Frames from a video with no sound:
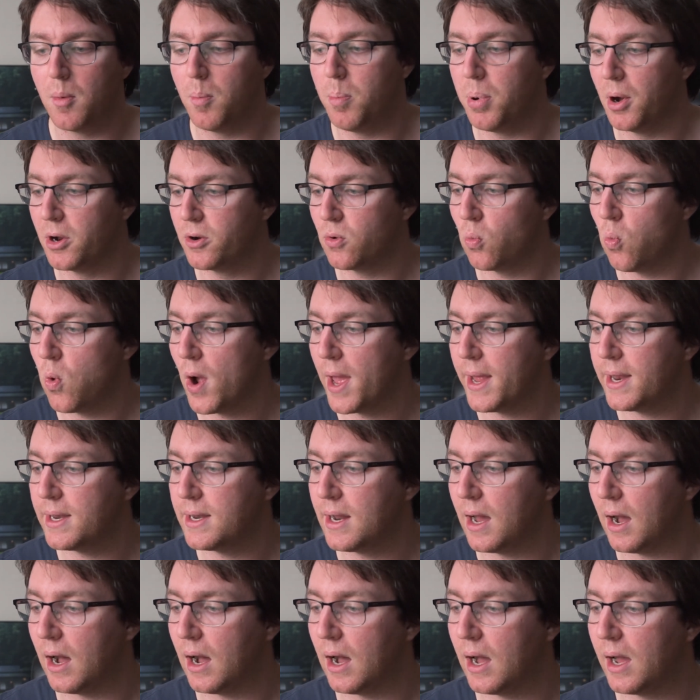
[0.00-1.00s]
But
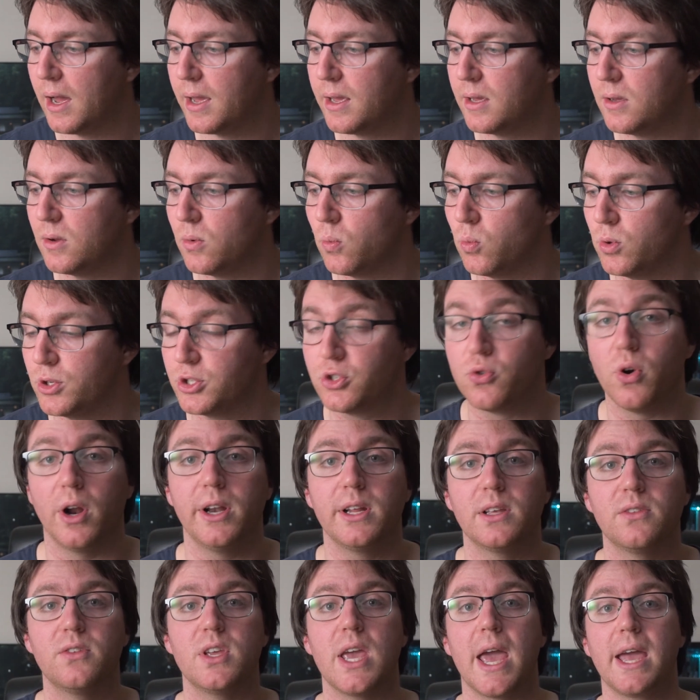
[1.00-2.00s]
when I was
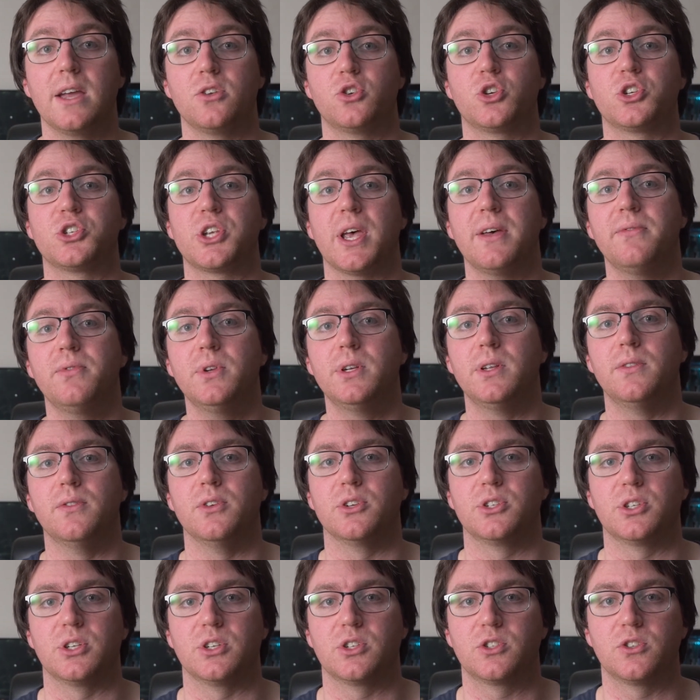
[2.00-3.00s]
running the H7 in
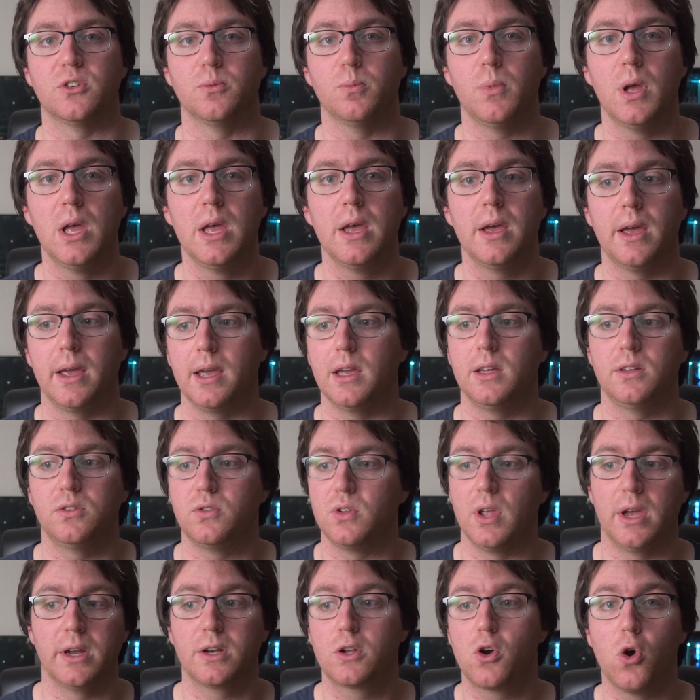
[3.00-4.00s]
the system,
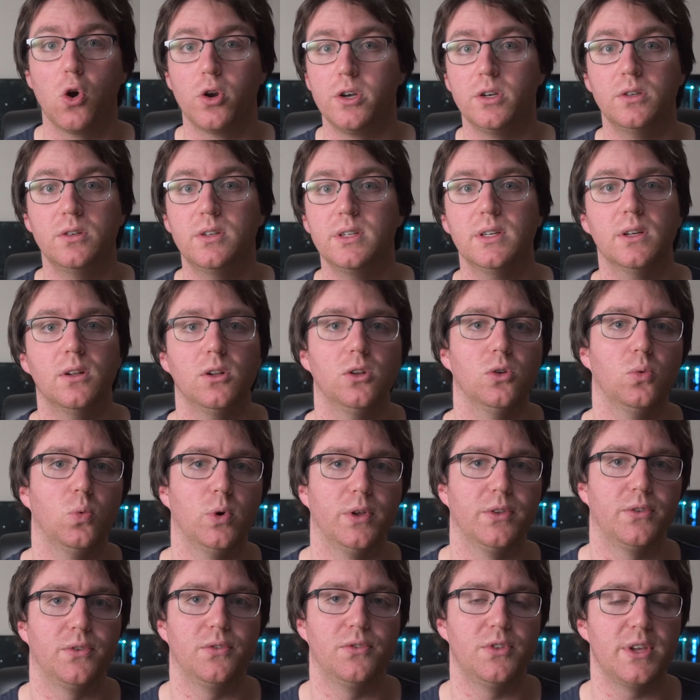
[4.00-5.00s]
it, it couldn't deal
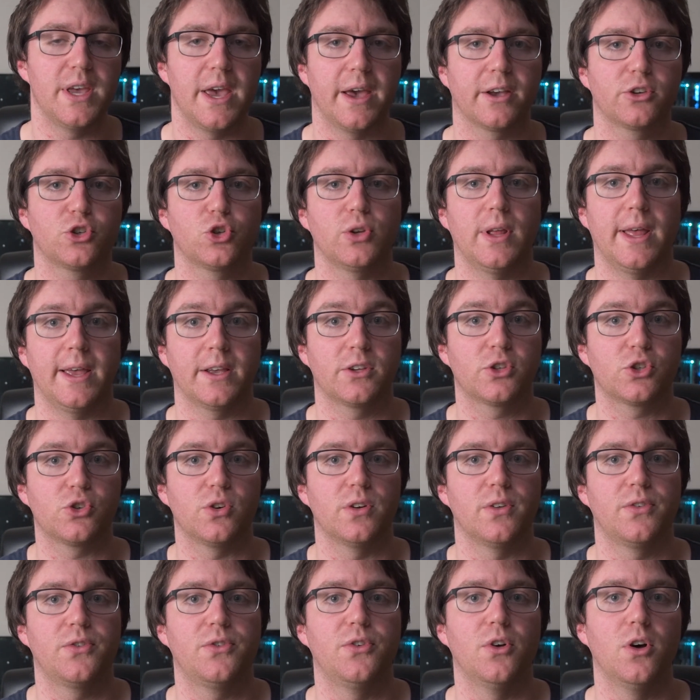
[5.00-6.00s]
with the extra,
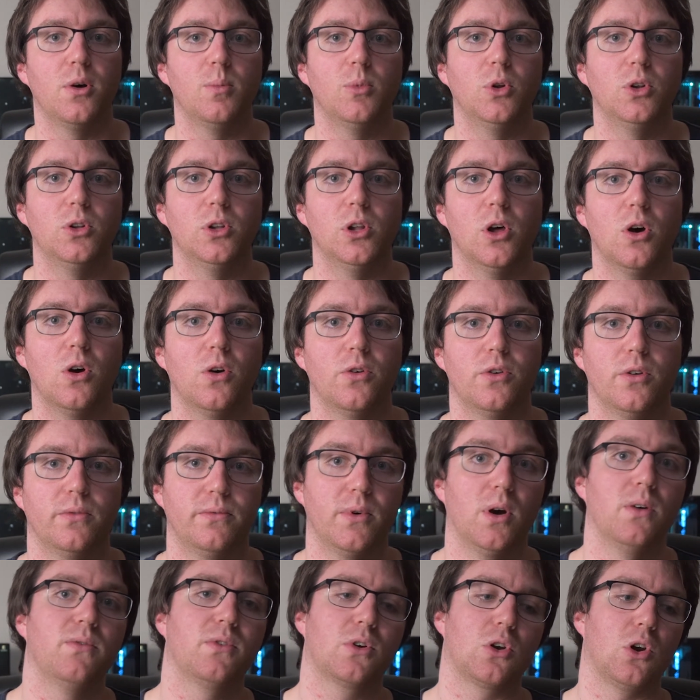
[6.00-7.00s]
extra thermal load of
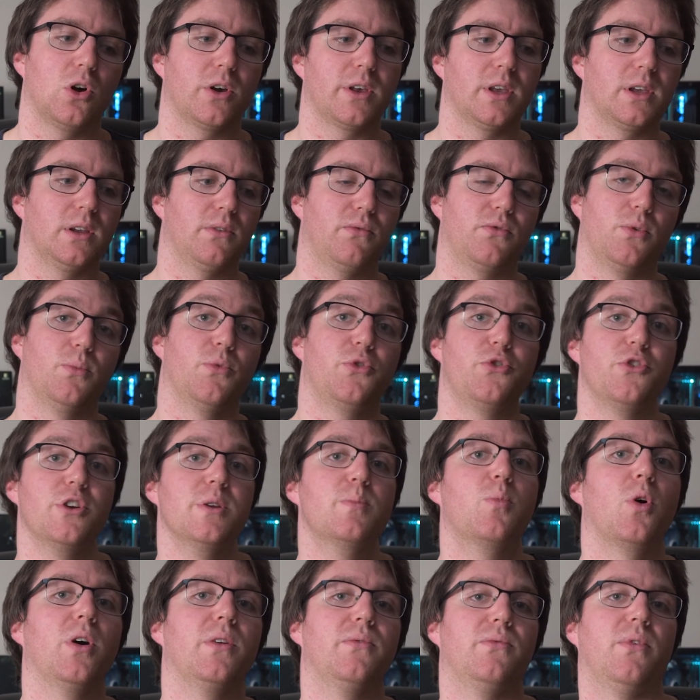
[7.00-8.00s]
overclocking it from
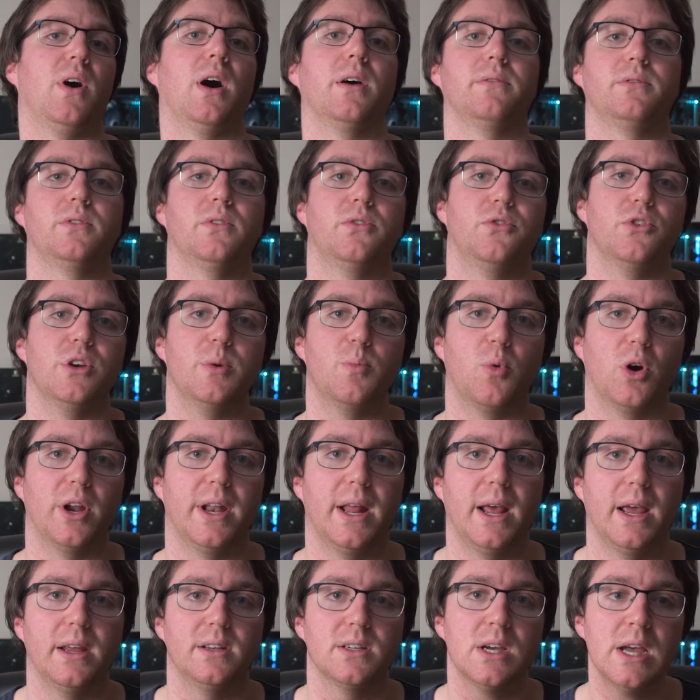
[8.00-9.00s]
3.5 to
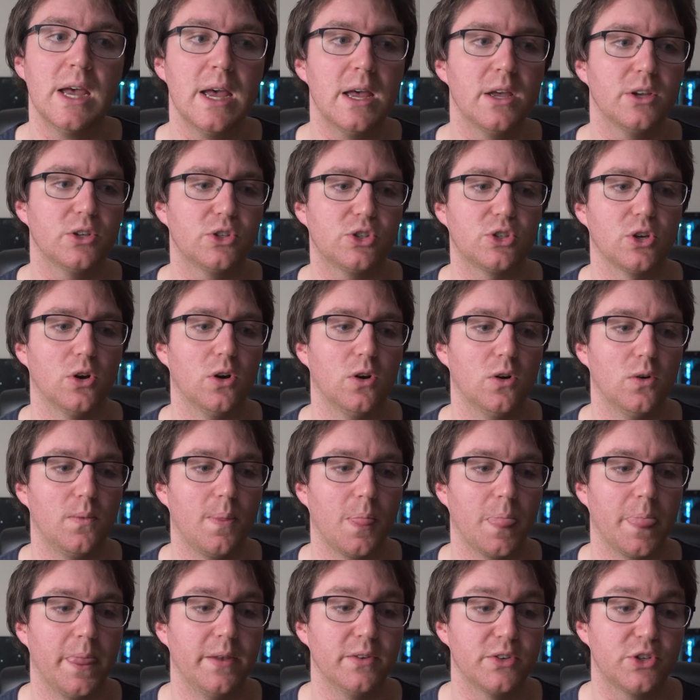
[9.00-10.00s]
3.8. So
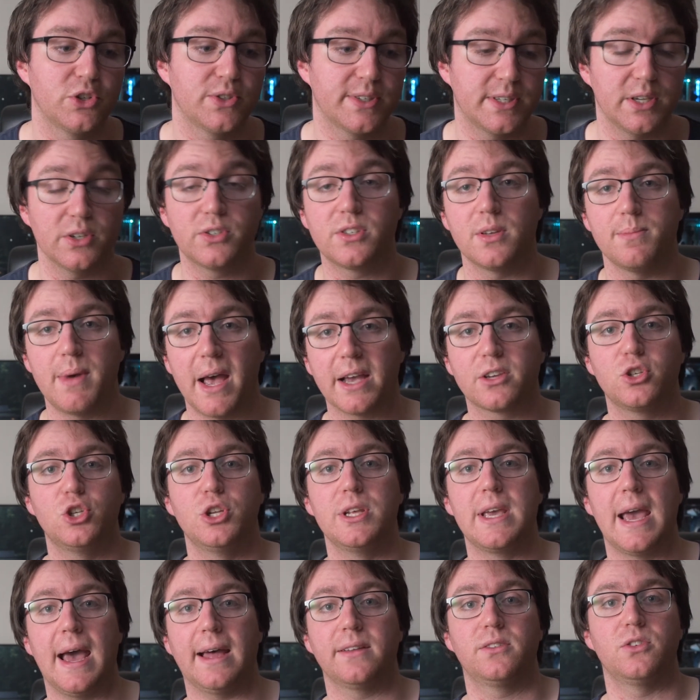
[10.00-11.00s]
the system
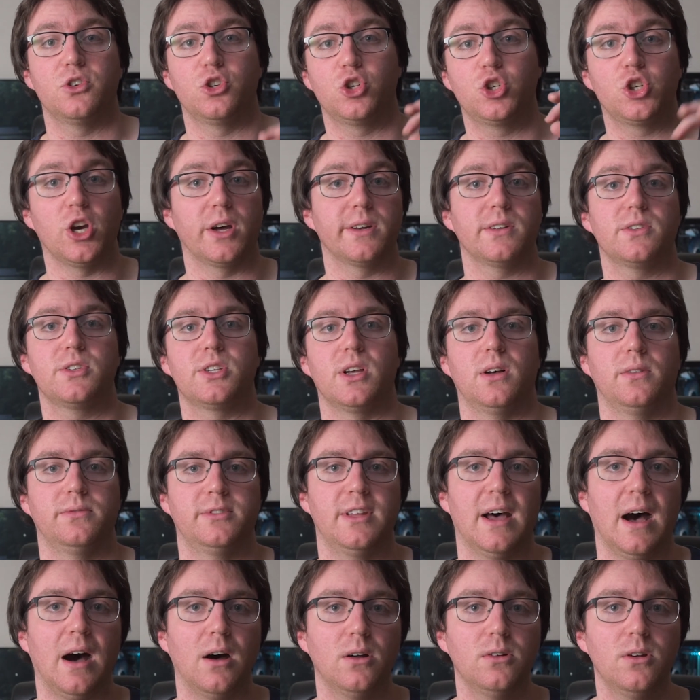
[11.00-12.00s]
actually had to shut itself
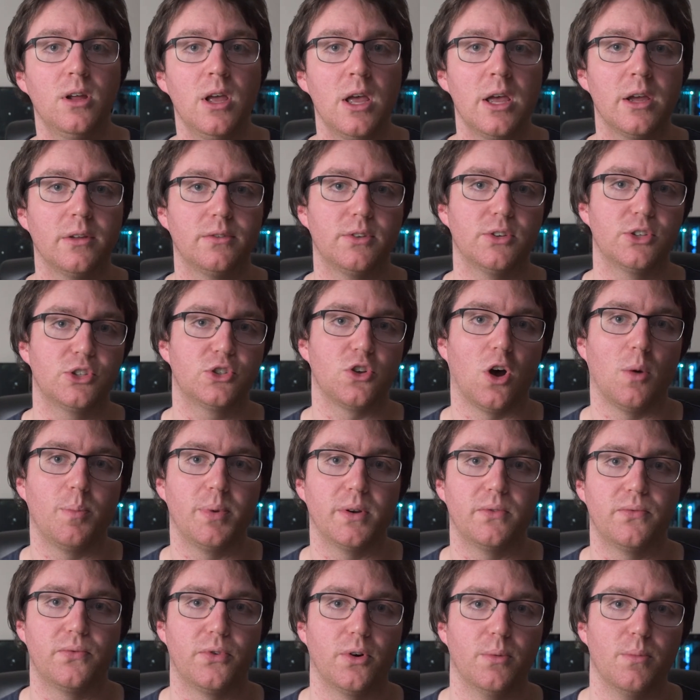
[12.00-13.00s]
down to stop
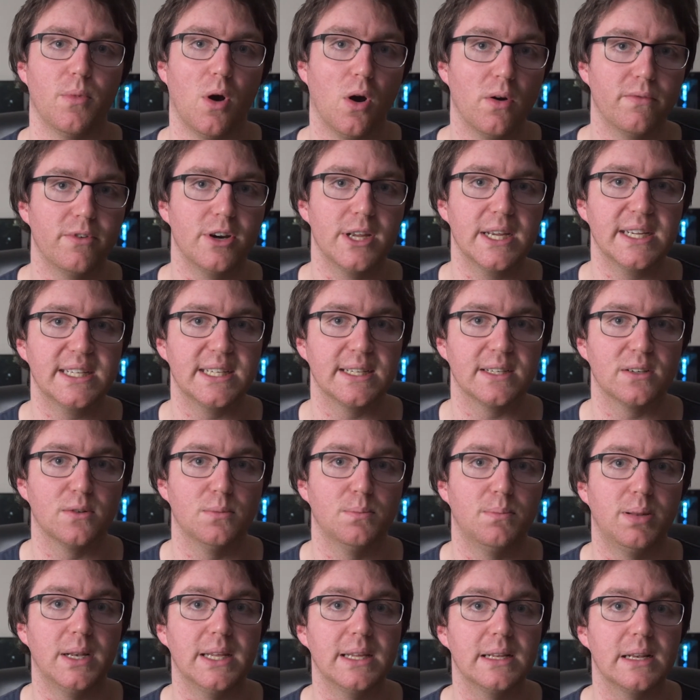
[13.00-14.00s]
it from overheating
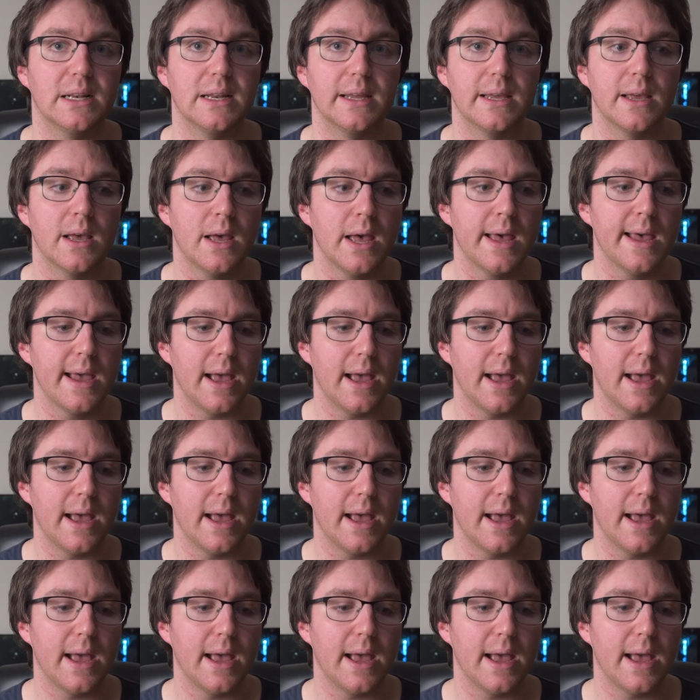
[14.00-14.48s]
completely.